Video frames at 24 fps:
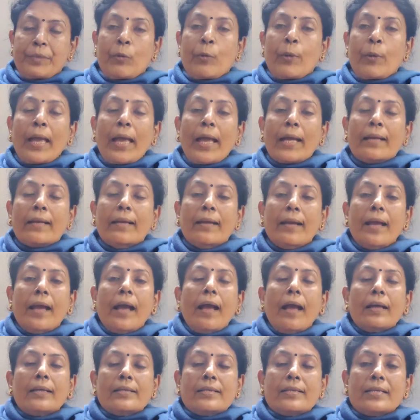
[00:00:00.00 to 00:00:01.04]
where
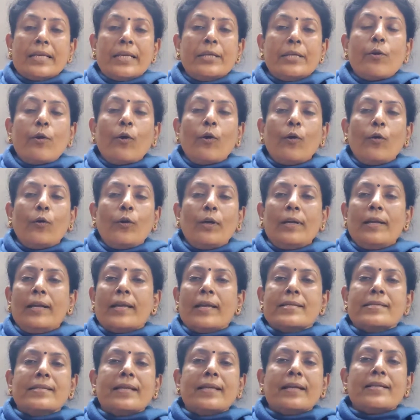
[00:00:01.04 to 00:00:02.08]
0
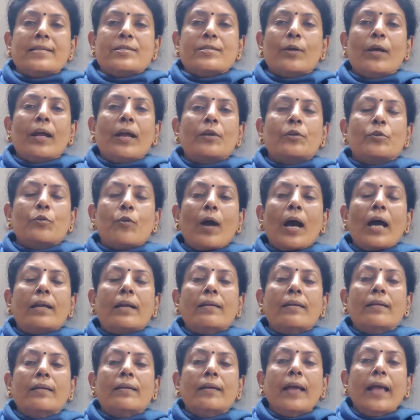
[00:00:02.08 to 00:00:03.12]
less than is equal to
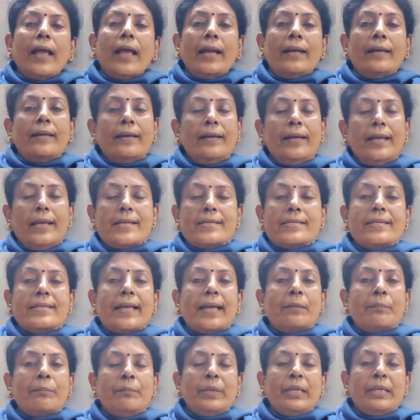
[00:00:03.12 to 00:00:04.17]
r and less
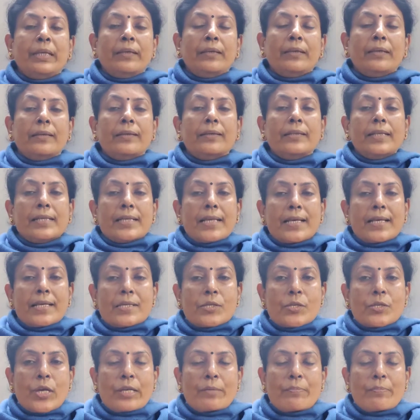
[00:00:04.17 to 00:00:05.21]
than b. This is
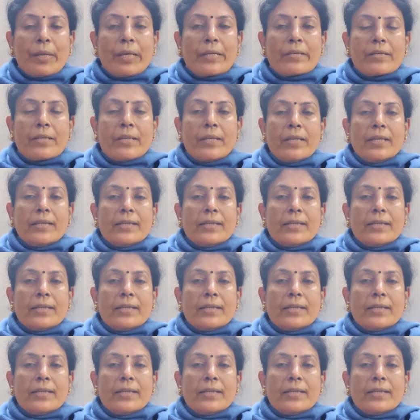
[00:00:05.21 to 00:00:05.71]
statement.